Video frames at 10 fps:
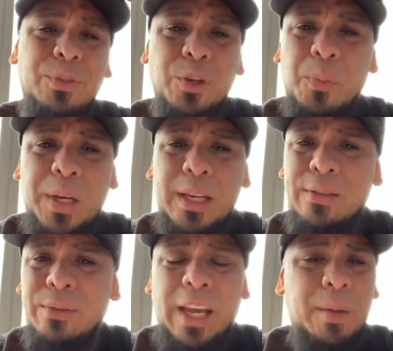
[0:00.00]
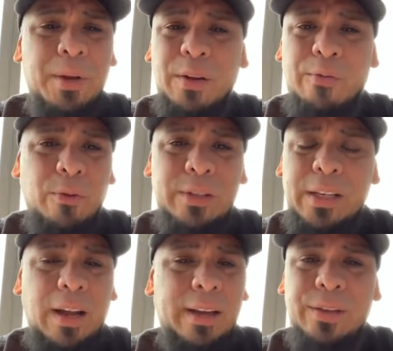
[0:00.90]
Europeans who came here in
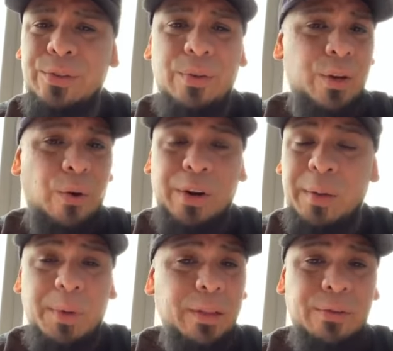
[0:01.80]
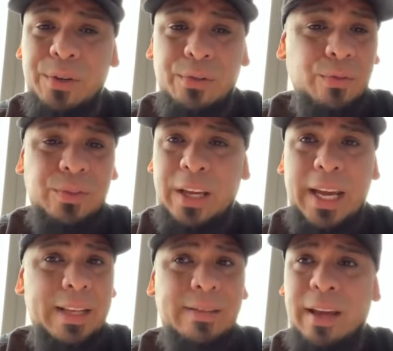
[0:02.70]
1492 had already been through the
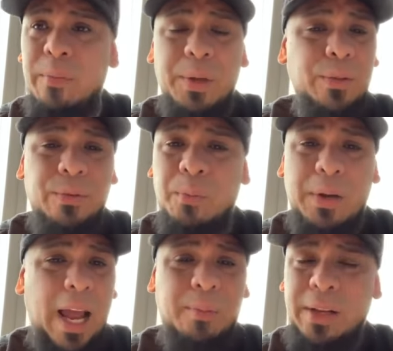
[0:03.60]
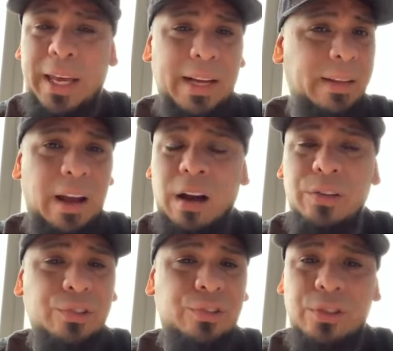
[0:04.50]
Crusades. They had been through the Black Plague. They
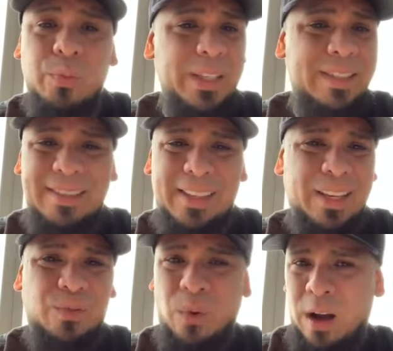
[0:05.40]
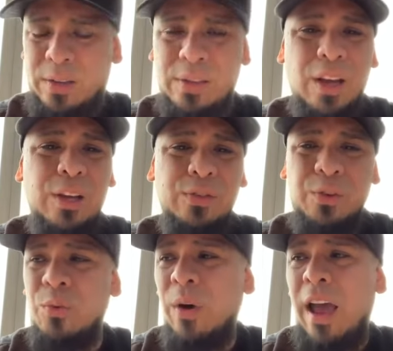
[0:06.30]
understood what disease was. So
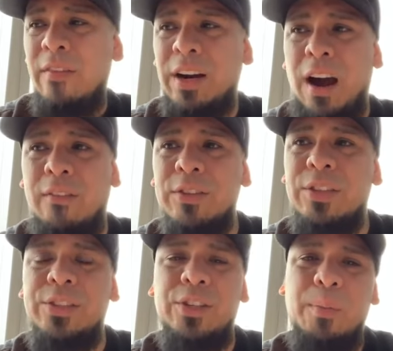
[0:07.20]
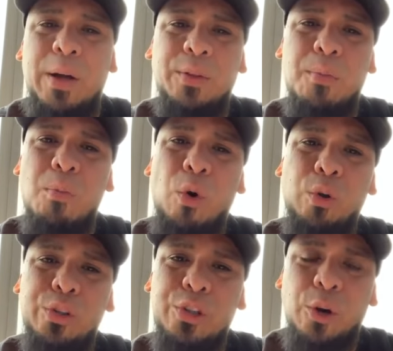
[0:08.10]
you want to have a conversation about the
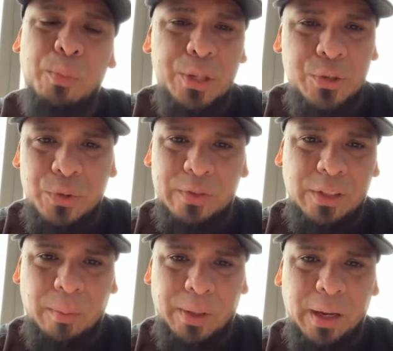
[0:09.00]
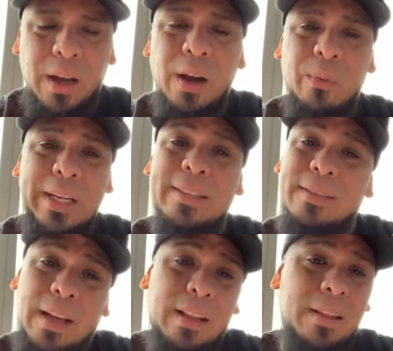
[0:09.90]
moral turpitude of something. We can
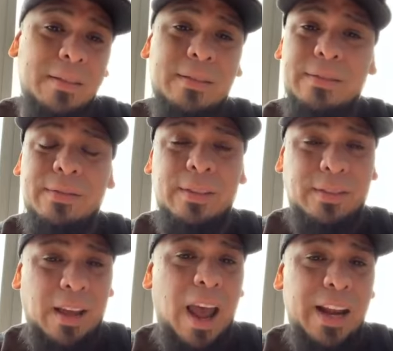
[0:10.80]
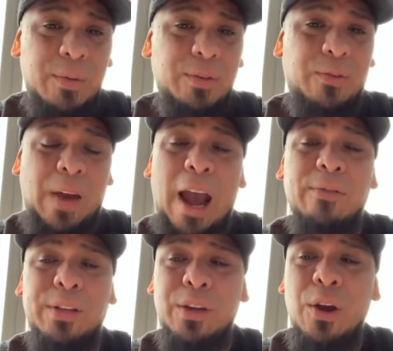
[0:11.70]
say that this society was
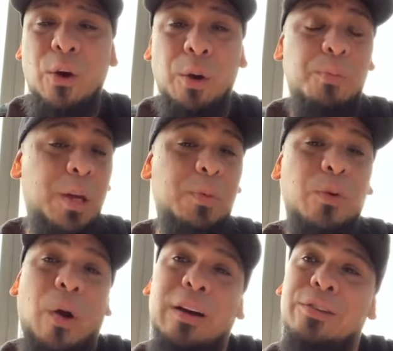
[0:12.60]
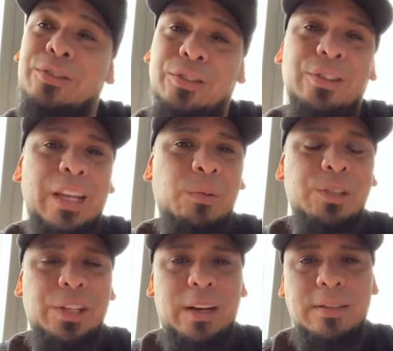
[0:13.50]
founded on people who understood they were
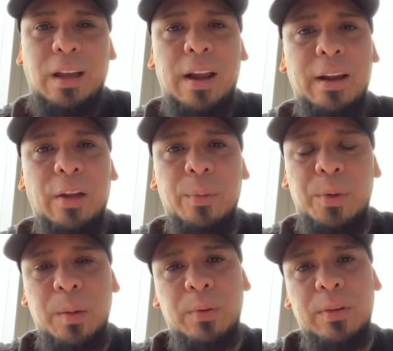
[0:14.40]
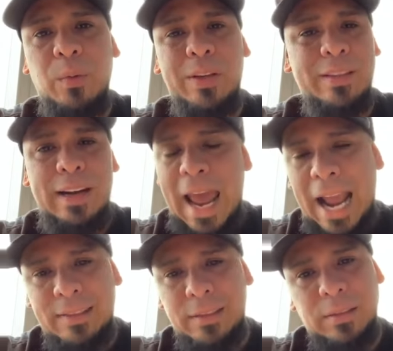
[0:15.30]
genociding other people. It wasn't an
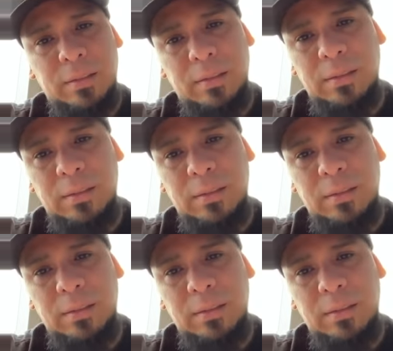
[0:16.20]
accident.